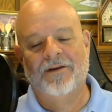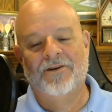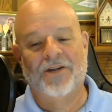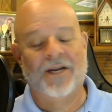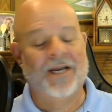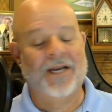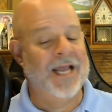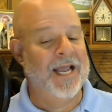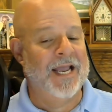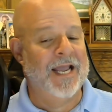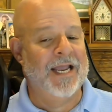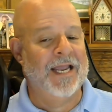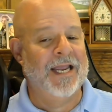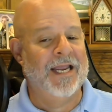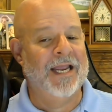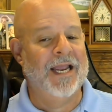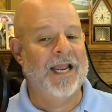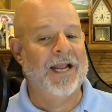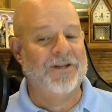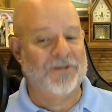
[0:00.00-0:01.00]

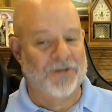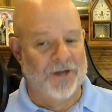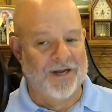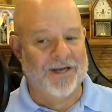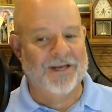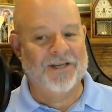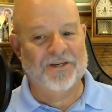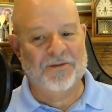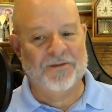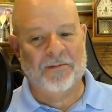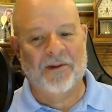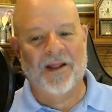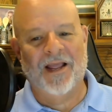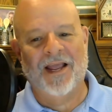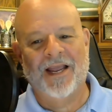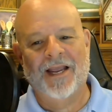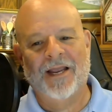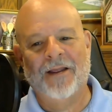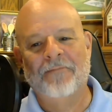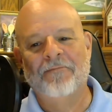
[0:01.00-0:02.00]
Today, it's on
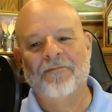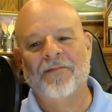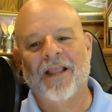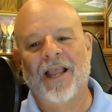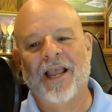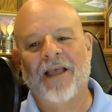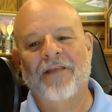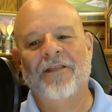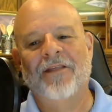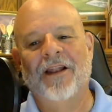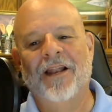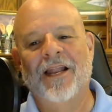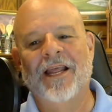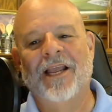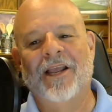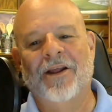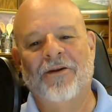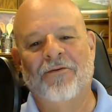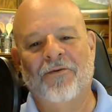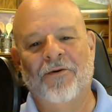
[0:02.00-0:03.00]
display in the
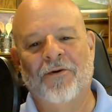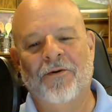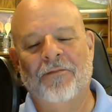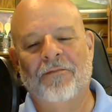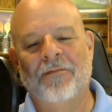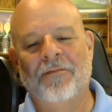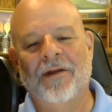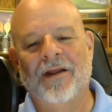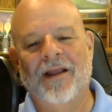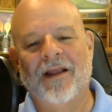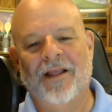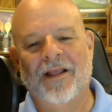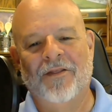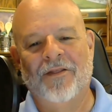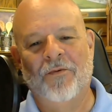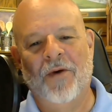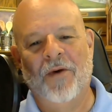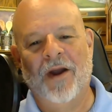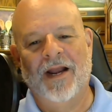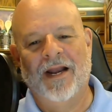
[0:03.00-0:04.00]
Lincoln Room in
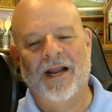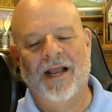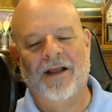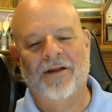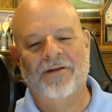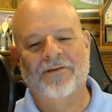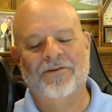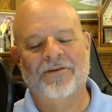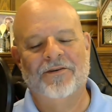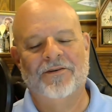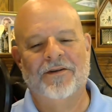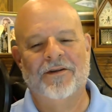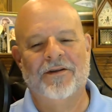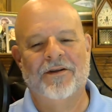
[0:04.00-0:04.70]
the White House.